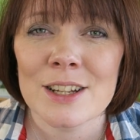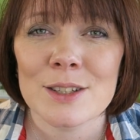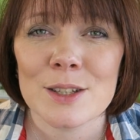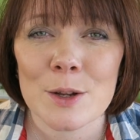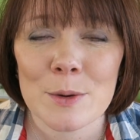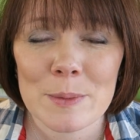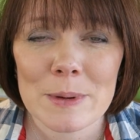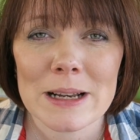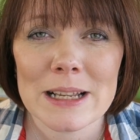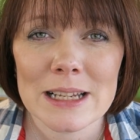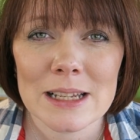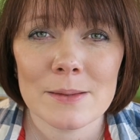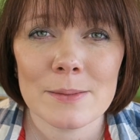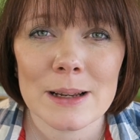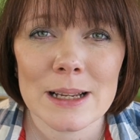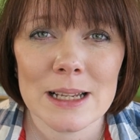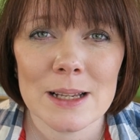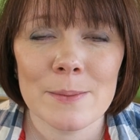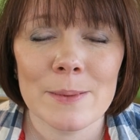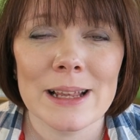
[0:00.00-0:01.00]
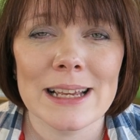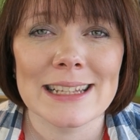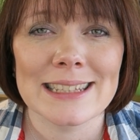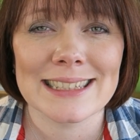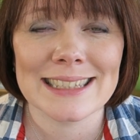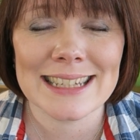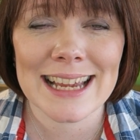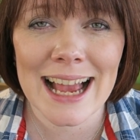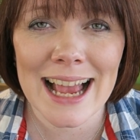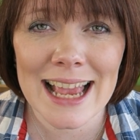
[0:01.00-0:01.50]
So please, please,
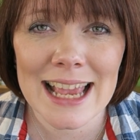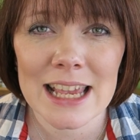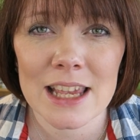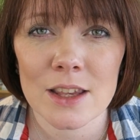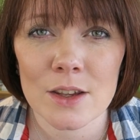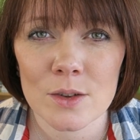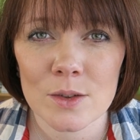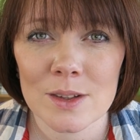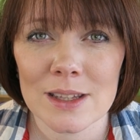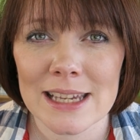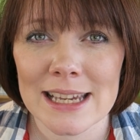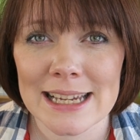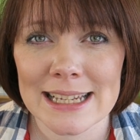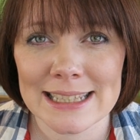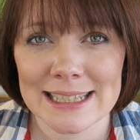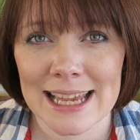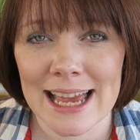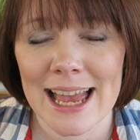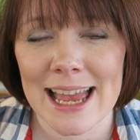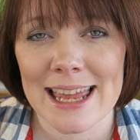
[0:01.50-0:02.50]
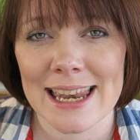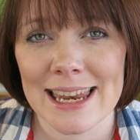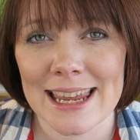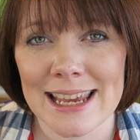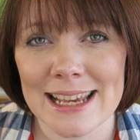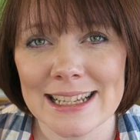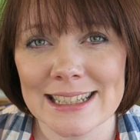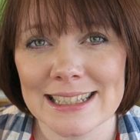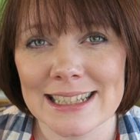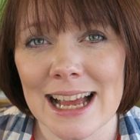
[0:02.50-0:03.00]
please, take your year 10
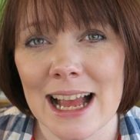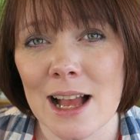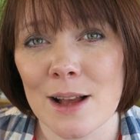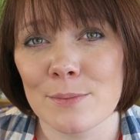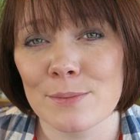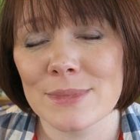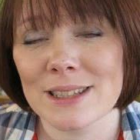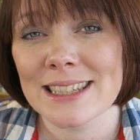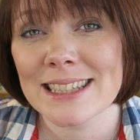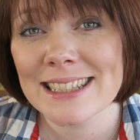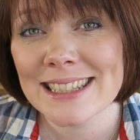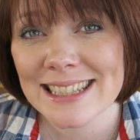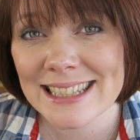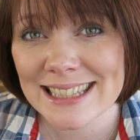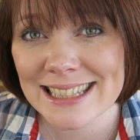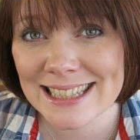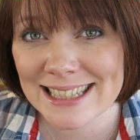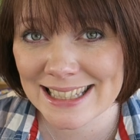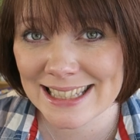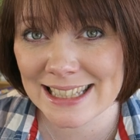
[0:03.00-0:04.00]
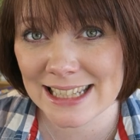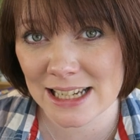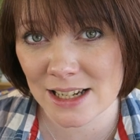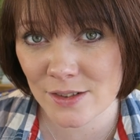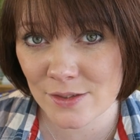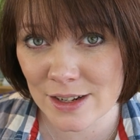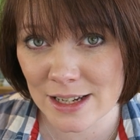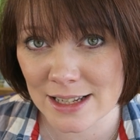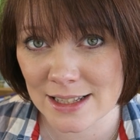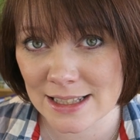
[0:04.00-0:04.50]
exams
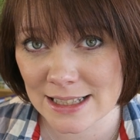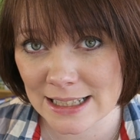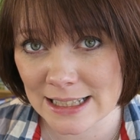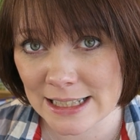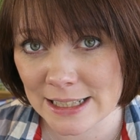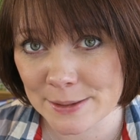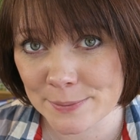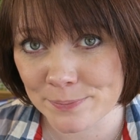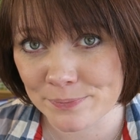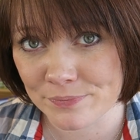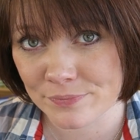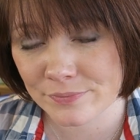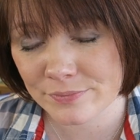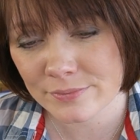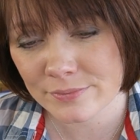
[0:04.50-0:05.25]
seriously.